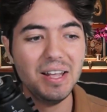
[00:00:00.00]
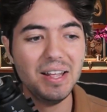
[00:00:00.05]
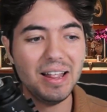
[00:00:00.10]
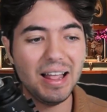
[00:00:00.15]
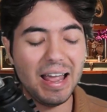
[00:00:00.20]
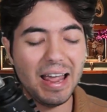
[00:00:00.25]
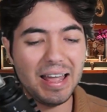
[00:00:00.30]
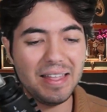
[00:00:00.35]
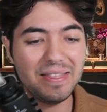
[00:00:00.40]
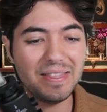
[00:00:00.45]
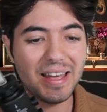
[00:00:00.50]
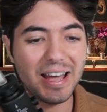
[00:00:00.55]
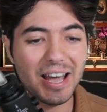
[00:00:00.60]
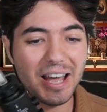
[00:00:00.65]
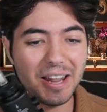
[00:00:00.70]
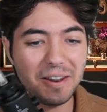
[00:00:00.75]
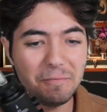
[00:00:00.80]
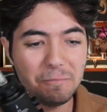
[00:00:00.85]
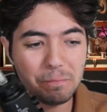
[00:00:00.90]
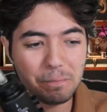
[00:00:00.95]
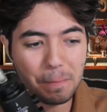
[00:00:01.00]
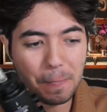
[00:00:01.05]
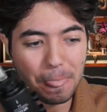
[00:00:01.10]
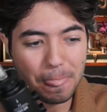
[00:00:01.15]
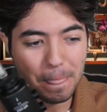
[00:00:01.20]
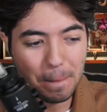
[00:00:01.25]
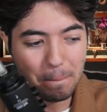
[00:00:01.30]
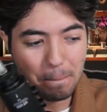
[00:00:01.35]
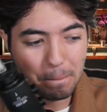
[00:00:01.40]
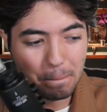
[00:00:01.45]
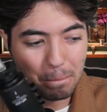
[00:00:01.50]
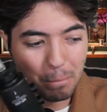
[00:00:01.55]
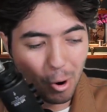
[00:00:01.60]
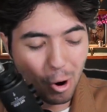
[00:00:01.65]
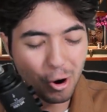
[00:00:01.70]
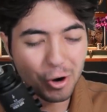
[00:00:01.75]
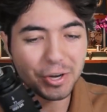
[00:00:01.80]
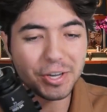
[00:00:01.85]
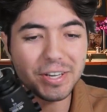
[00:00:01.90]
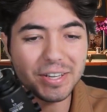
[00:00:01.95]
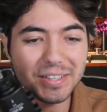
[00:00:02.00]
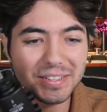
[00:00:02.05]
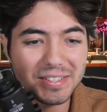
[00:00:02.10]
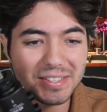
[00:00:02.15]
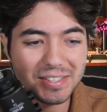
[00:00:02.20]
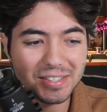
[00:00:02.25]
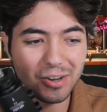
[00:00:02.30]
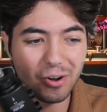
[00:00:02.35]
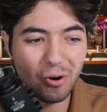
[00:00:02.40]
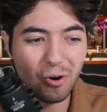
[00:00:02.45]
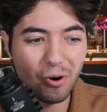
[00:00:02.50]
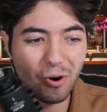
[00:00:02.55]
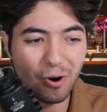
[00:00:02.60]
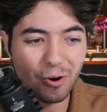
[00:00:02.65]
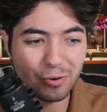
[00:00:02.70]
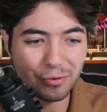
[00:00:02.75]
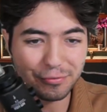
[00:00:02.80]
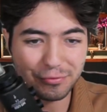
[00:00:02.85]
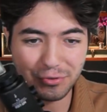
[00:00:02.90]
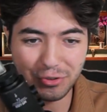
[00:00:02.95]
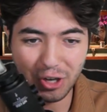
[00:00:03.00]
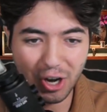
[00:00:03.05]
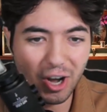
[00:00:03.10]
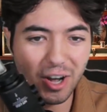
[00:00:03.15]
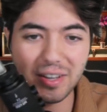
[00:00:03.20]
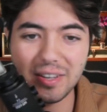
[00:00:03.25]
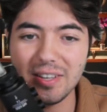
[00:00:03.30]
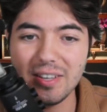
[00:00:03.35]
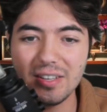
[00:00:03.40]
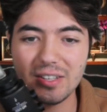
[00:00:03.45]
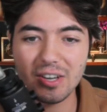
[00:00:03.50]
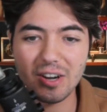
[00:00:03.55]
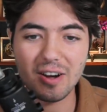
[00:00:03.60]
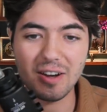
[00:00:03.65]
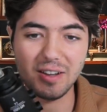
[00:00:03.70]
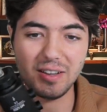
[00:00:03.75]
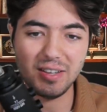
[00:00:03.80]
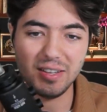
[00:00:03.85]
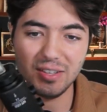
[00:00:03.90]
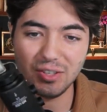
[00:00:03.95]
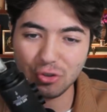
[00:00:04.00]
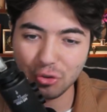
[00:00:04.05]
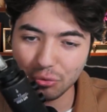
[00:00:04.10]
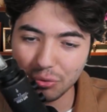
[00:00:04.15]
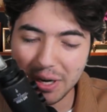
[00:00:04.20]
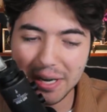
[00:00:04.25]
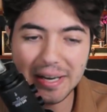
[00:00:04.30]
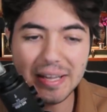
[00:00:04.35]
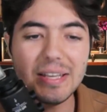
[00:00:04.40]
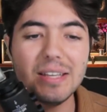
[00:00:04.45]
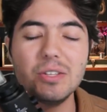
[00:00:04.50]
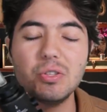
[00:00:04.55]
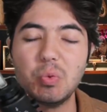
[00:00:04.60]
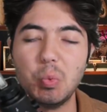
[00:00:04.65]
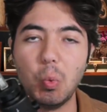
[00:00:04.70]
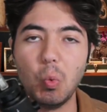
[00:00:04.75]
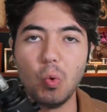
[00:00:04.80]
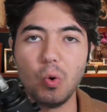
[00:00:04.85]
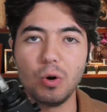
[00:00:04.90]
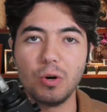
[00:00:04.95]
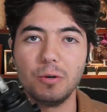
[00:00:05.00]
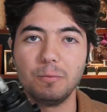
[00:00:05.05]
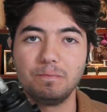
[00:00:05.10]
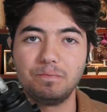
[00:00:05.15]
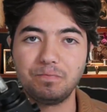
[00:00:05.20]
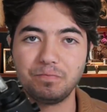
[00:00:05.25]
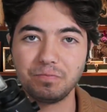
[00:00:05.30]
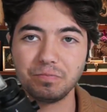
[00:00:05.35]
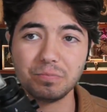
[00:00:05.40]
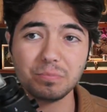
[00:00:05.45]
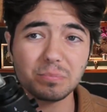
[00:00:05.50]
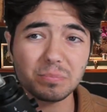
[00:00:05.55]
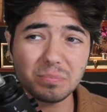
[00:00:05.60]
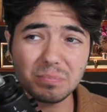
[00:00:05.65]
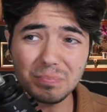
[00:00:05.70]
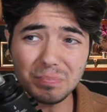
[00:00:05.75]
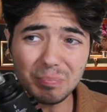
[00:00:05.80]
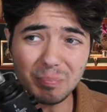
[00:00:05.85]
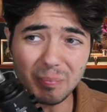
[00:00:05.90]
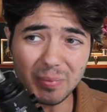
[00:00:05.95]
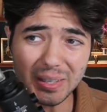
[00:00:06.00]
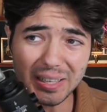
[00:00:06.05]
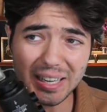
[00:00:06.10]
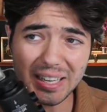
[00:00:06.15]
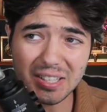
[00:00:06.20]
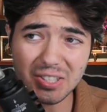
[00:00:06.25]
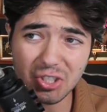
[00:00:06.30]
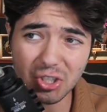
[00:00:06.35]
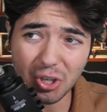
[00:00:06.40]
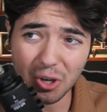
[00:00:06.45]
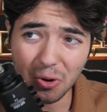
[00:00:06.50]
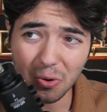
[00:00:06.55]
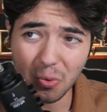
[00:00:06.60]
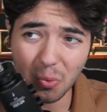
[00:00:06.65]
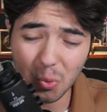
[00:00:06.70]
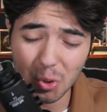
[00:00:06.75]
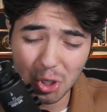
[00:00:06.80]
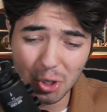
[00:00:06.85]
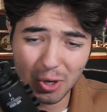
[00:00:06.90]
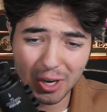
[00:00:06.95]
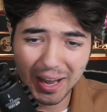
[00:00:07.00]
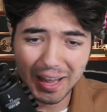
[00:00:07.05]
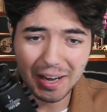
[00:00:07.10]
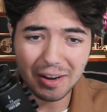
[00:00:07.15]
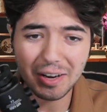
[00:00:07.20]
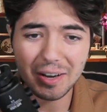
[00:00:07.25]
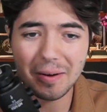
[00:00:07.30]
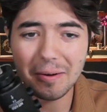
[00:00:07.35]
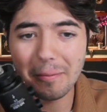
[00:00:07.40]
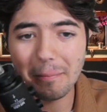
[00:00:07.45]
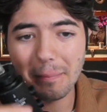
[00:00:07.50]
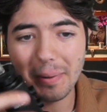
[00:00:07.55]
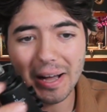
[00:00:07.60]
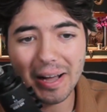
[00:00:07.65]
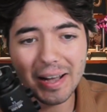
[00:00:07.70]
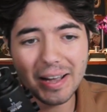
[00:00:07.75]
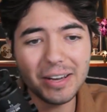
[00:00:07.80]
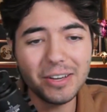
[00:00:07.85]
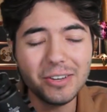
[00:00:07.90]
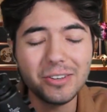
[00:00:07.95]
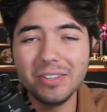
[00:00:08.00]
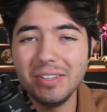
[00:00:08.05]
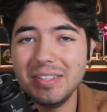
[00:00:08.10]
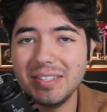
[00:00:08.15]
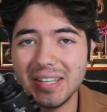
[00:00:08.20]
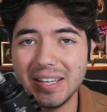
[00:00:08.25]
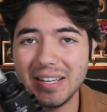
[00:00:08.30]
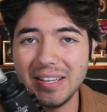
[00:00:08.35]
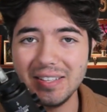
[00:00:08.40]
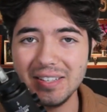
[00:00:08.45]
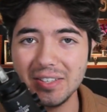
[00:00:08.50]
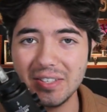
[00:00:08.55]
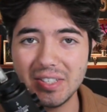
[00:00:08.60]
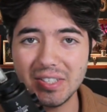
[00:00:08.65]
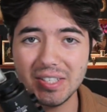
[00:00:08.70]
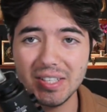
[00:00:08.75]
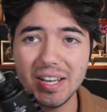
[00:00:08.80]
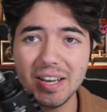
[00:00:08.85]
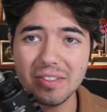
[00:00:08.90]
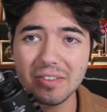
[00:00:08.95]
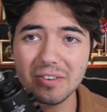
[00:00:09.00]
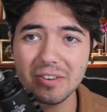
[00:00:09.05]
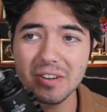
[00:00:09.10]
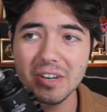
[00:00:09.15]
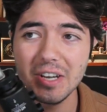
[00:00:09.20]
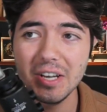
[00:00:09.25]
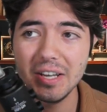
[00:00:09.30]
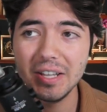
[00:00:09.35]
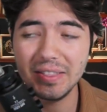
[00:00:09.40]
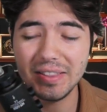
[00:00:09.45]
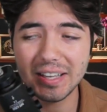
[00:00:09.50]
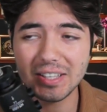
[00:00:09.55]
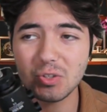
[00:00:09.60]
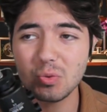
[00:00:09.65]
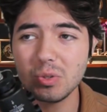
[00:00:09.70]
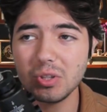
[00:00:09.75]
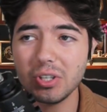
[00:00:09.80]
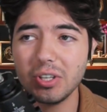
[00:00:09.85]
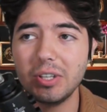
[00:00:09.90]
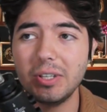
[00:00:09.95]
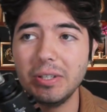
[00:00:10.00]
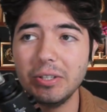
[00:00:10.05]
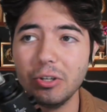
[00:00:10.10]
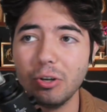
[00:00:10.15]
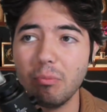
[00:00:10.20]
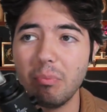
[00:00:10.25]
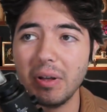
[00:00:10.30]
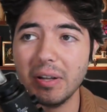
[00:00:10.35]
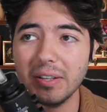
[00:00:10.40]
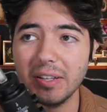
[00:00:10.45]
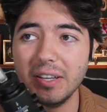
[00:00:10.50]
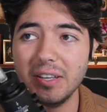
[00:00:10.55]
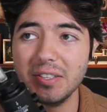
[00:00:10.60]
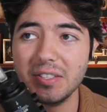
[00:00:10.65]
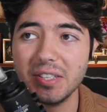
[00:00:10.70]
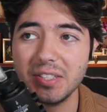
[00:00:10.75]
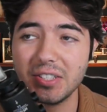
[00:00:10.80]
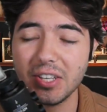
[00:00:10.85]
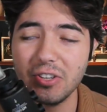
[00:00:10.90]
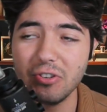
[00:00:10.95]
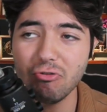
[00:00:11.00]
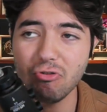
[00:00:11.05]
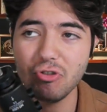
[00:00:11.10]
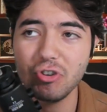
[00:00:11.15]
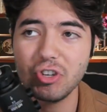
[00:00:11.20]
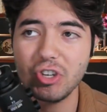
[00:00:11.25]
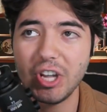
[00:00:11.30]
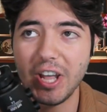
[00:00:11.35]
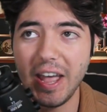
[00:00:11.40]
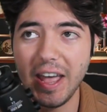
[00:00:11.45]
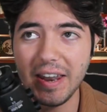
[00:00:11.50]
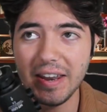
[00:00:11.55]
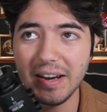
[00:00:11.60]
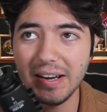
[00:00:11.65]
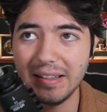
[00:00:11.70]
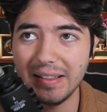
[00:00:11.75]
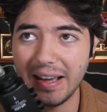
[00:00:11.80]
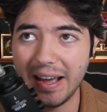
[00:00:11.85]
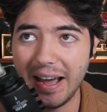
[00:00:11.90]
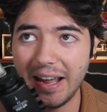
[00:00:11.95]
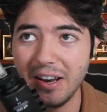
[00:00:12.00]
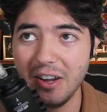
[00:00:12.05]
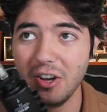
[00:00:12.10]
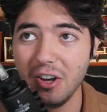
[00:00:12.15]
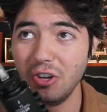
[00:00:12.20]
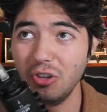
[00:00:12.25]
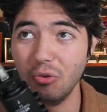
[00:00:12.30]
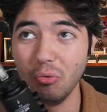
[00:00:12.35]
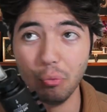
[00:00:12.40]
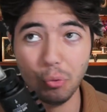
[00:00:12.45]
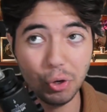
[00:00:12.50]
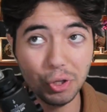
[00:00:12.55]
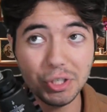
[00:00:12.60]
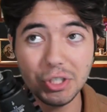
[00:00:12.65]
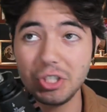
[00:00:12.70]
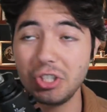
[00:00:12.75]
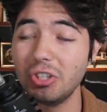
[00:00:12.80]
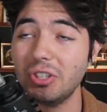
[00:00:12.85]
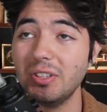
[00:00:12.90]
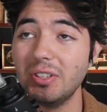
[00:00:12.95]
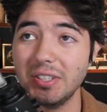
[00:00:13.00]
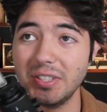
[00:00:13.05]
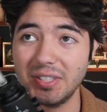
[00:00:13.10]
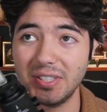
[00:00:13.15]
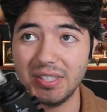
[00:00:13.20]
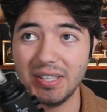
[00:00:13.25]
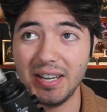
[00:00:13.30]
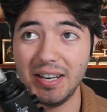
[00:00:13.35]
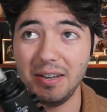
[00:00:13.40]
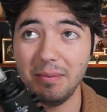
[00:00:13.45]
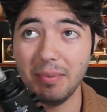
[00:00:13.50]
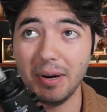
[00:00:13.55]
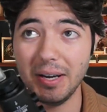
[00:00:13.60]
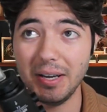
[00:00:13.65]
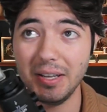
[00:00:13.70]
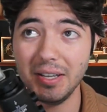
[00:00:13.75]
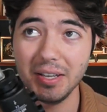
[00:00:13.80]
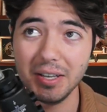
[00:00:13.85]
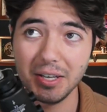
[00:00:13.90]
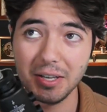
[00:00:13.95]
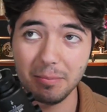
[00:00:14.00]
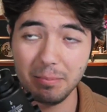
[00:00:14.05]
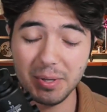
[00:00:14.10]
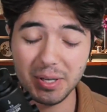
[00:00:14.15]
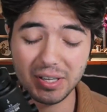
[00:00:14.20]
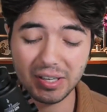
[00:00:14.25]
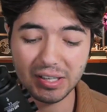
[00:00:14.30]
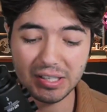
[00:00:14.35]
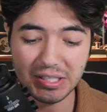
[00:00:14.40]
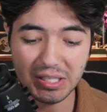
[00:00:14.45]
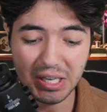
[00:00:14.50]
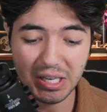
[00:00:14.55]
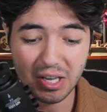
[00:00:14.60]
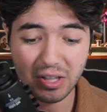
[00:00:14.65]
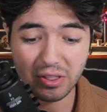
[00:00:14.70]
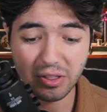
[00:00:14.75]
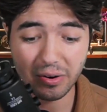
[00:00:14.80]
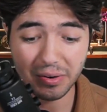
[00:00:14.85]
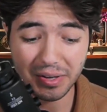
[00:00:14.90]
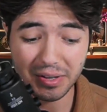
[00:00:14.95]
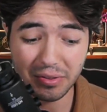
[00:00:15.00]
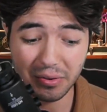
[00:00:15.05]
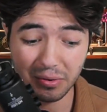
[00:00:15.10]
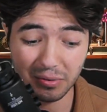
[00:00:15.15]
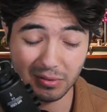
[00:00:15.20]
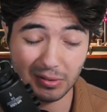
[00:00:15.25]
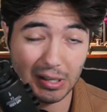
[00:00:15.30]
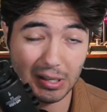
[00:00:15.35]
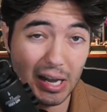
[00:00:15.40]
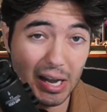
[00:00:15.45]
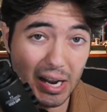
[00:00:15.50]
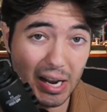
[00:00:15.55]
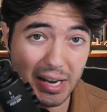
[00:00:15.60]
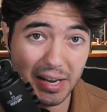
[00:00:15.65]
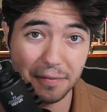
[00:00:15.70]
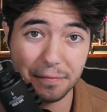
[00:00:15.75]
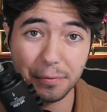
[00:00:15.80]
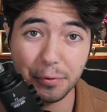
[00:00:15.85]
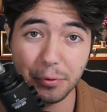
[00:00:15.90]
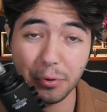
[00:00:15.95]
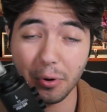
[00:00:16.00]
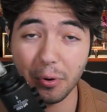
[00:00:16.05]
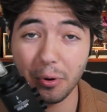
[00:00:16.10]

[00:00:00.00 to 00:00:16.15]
And that markets are dog eat dog. Trading is war. And so when you kind of combine all these ideas together, that's what the clear pill is. It's understanding that you really shouldn't listen to anybody because they're either lying for their